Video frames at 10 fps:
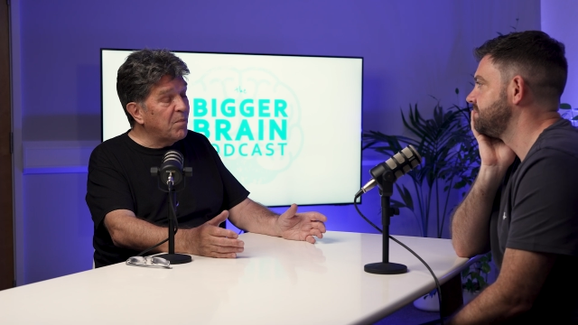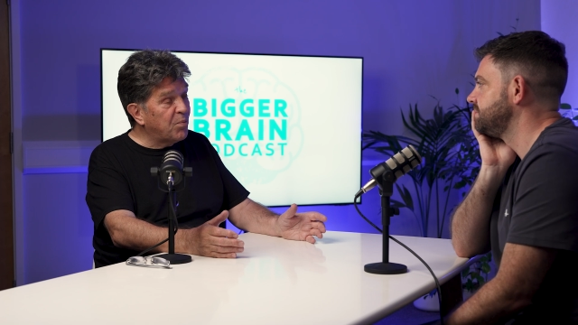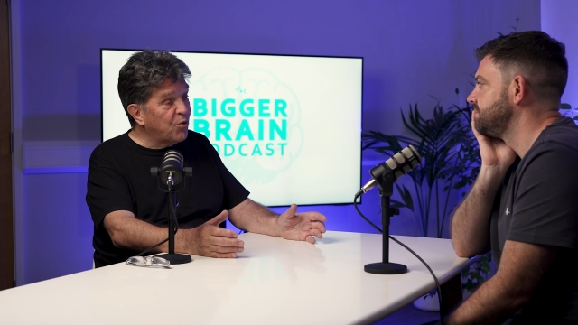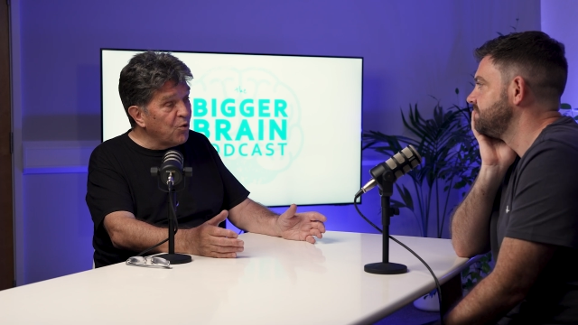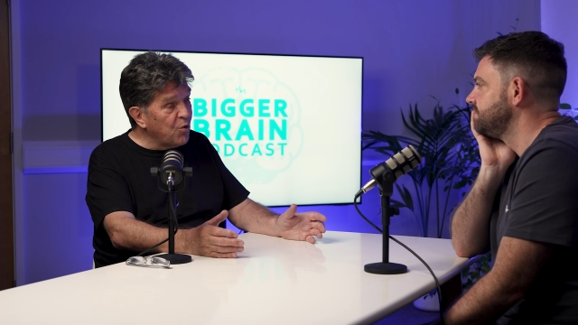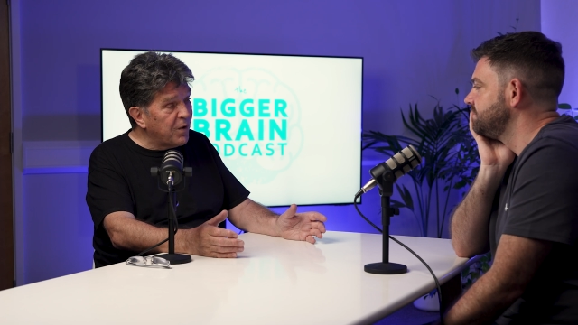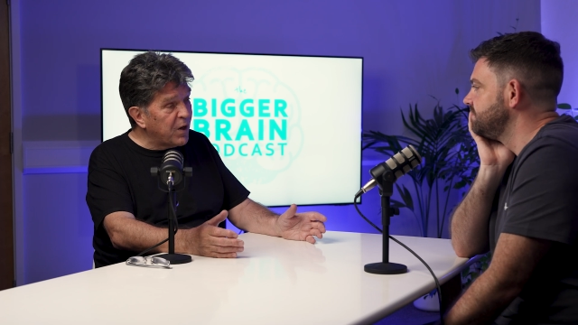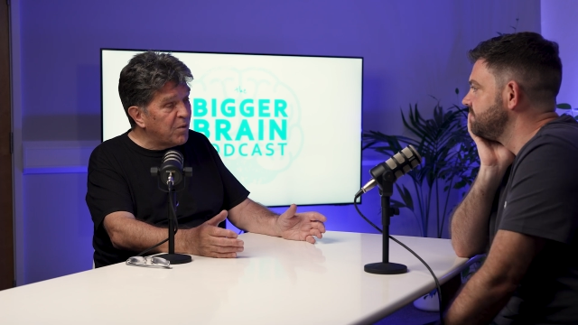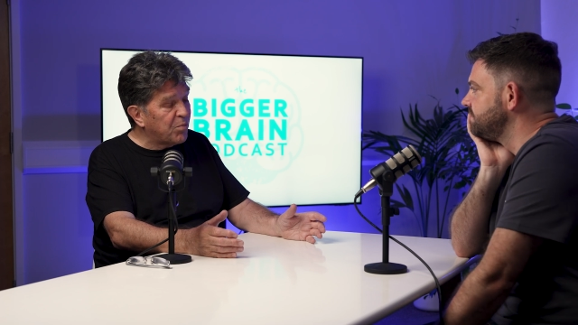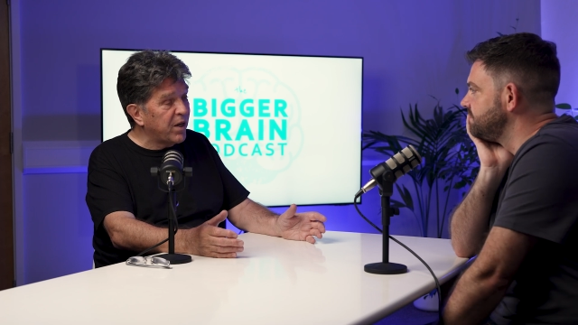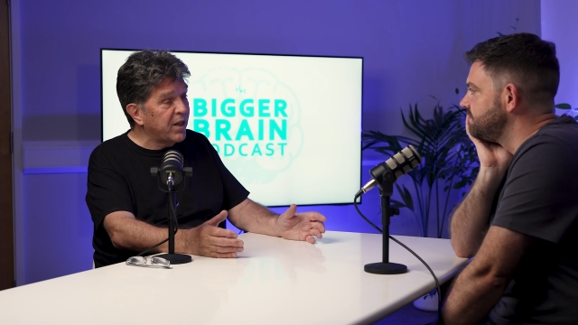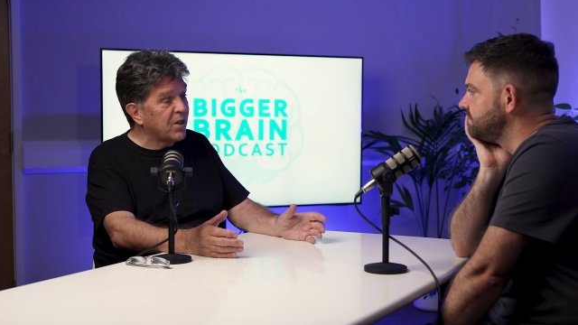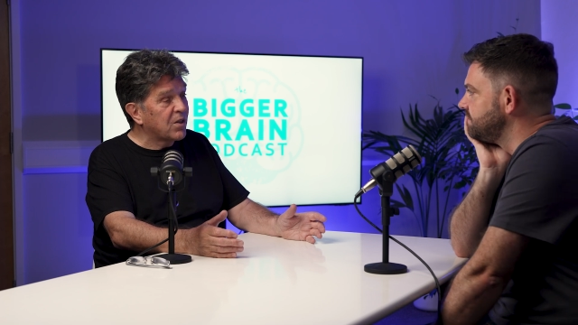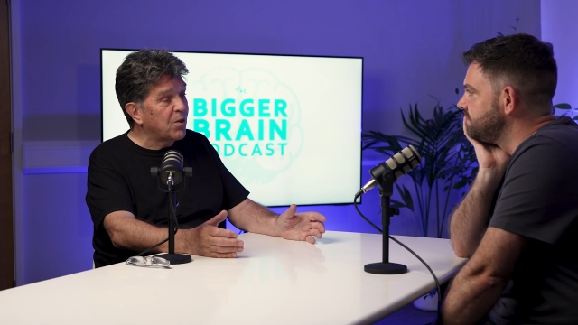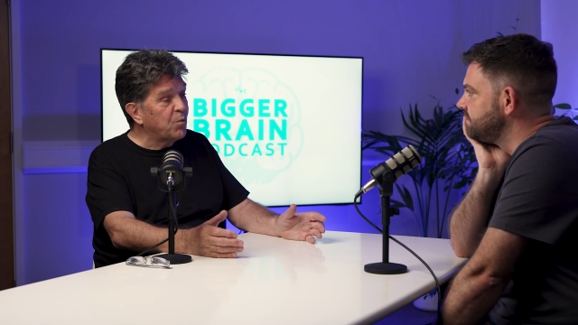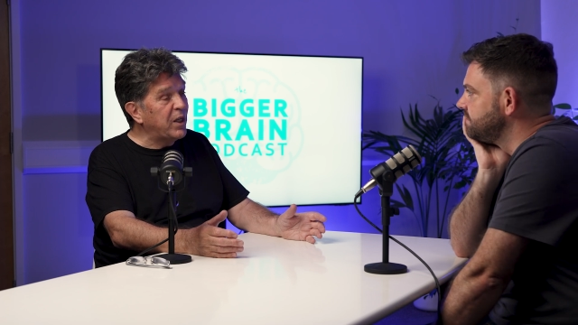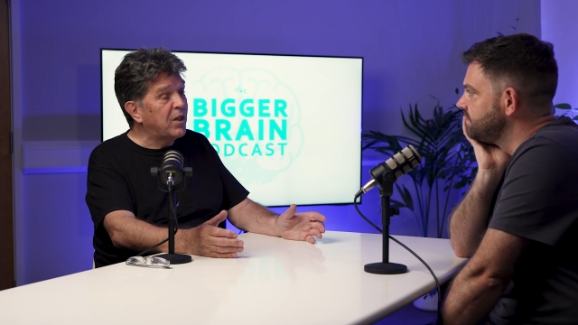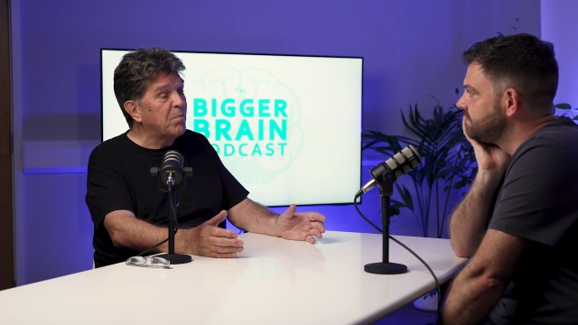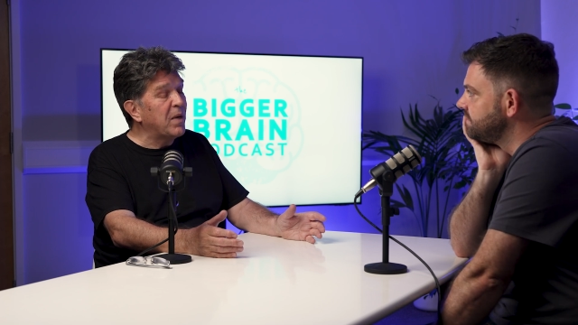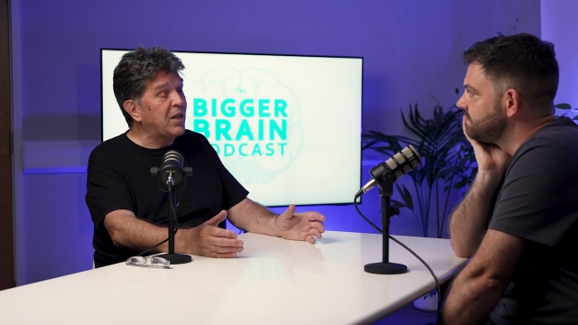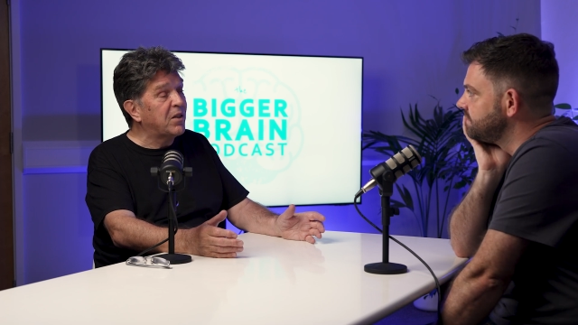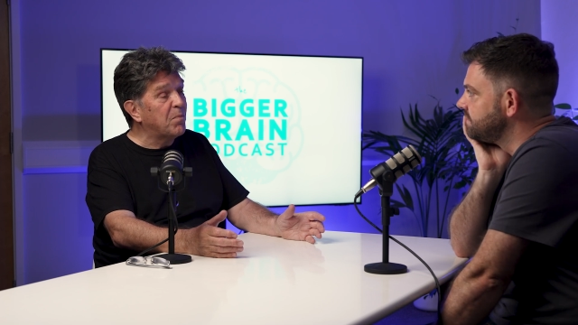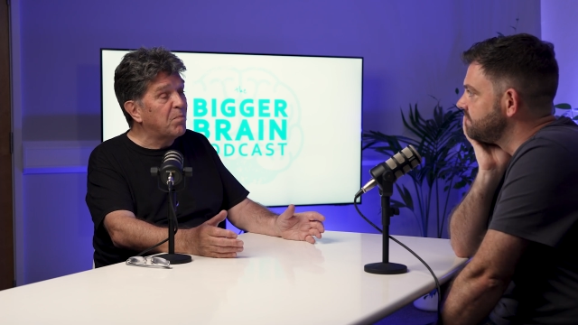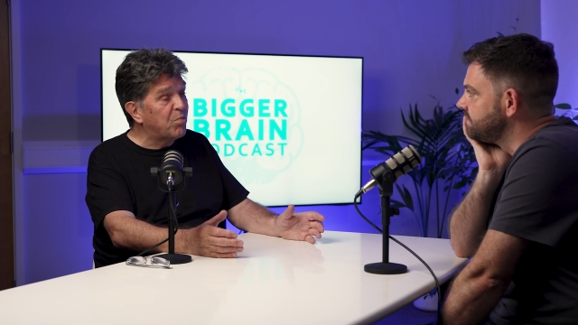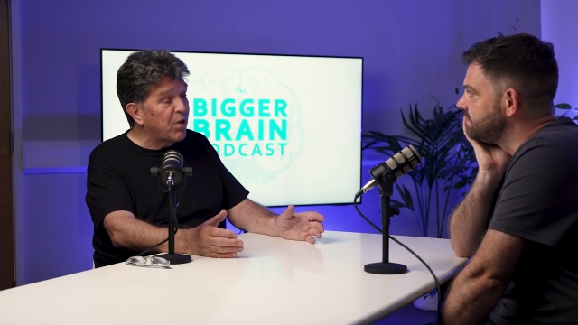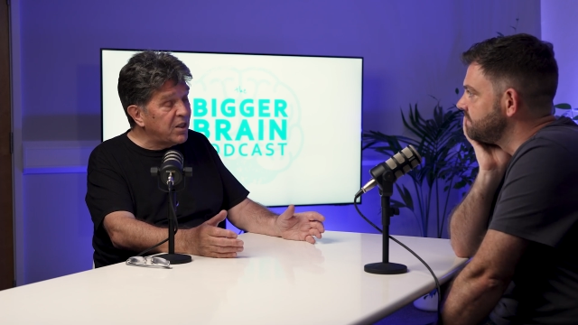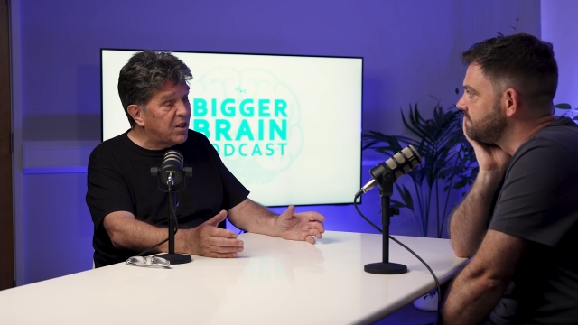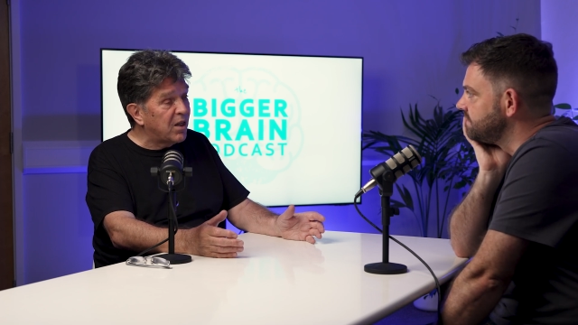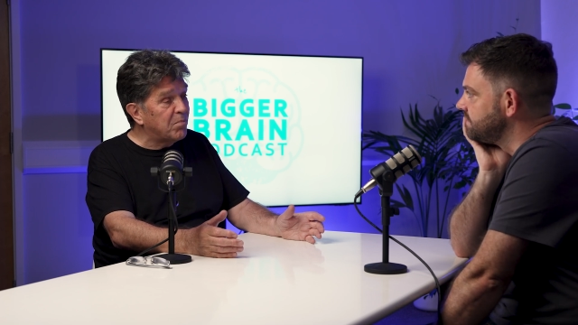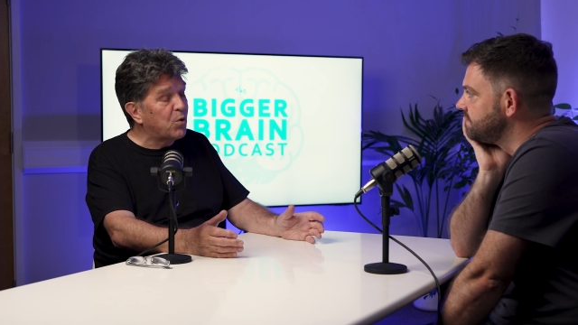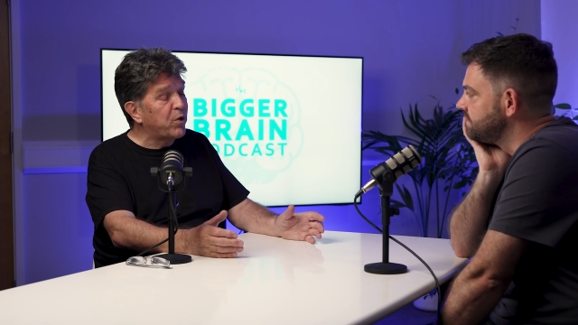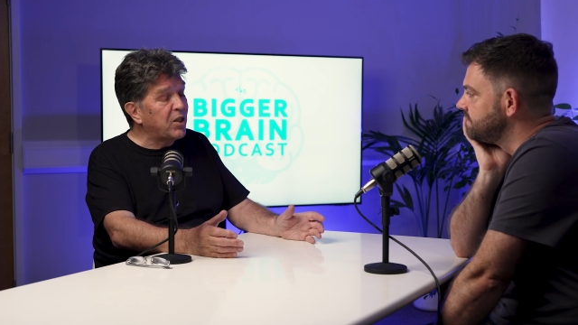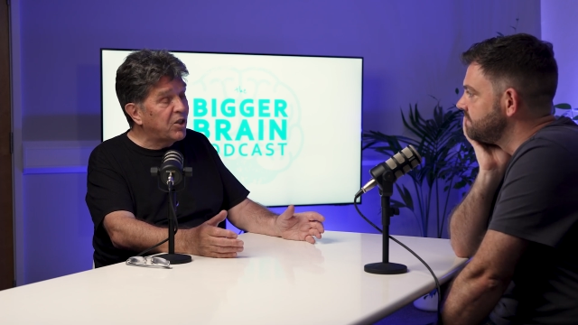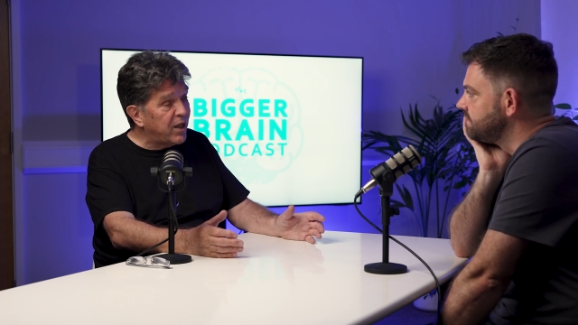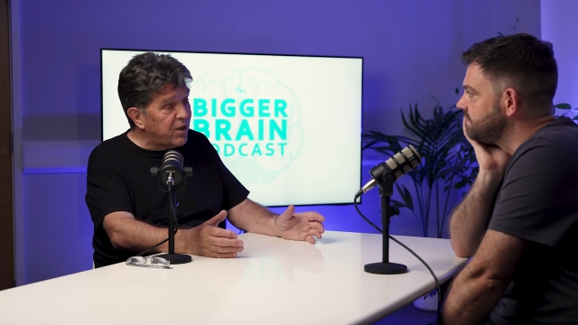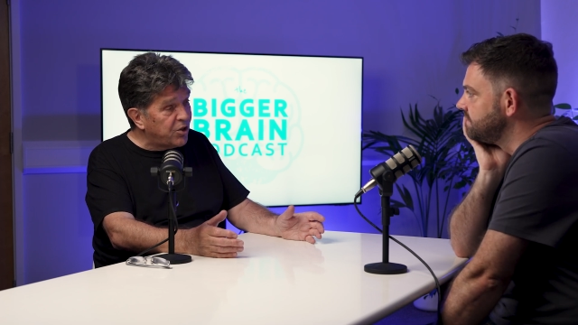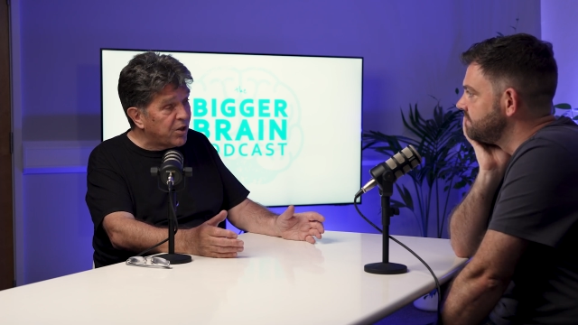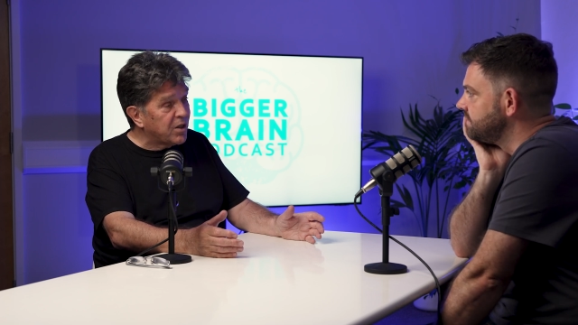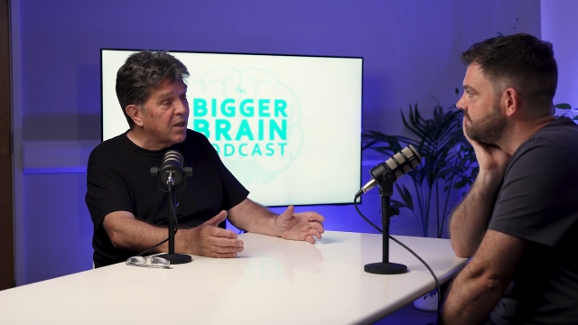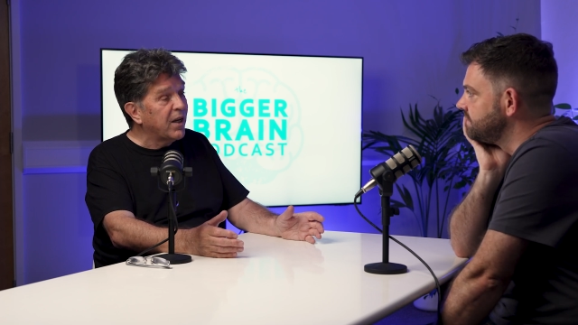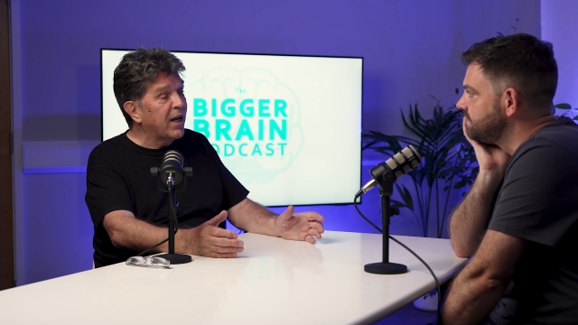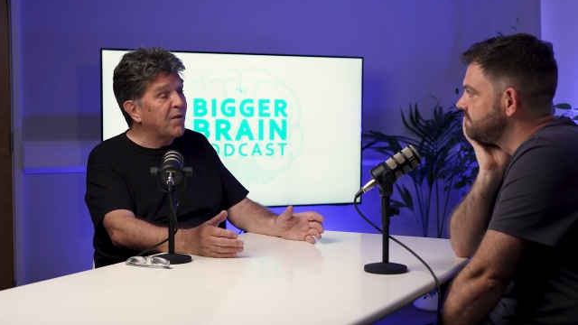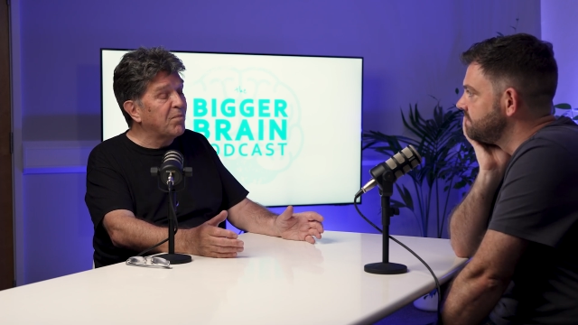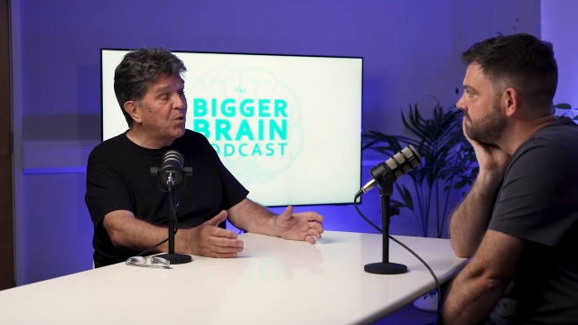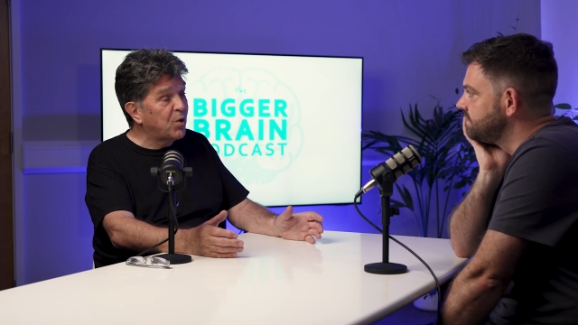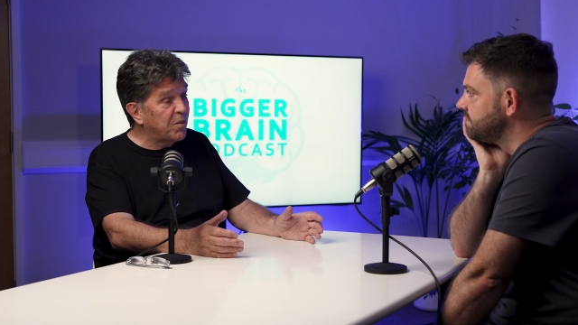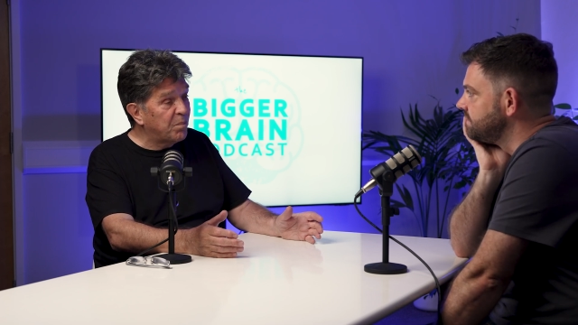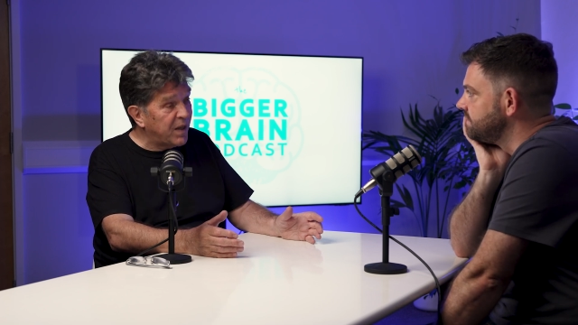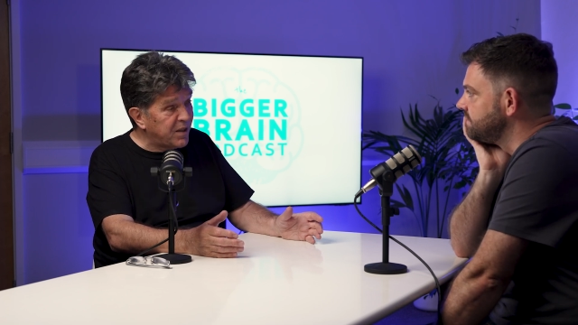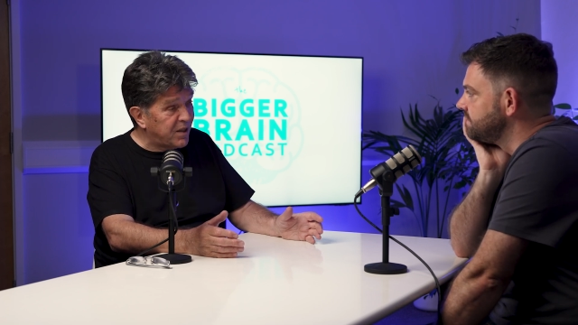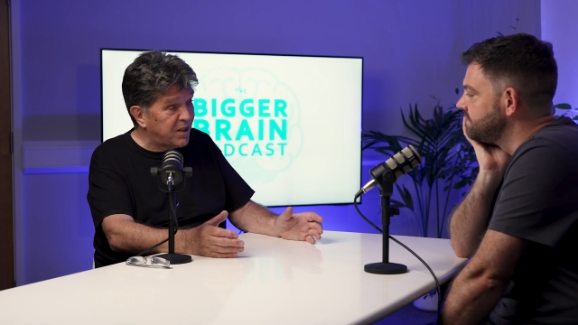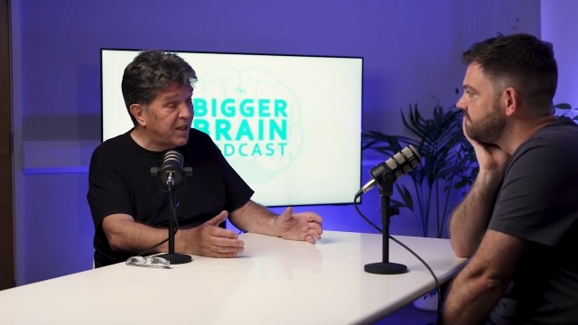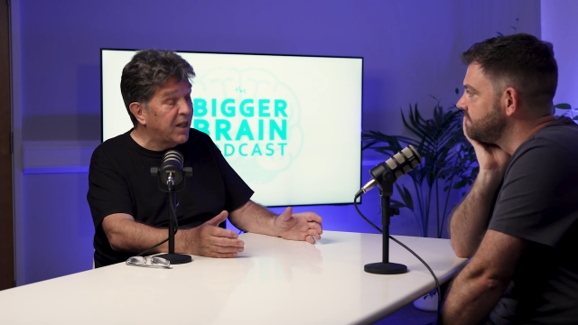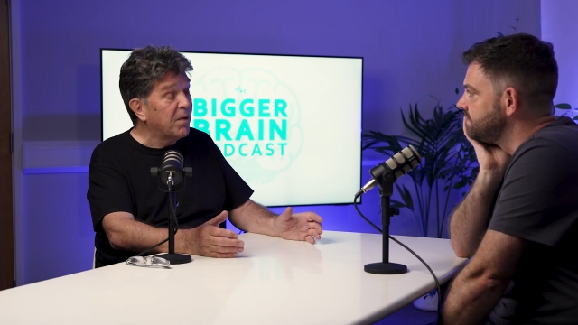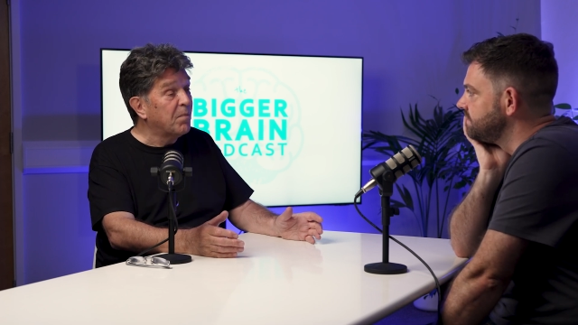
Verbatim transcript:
Speaker 1: improve our brains, we can make them brighter, more intelligent, have more capacity,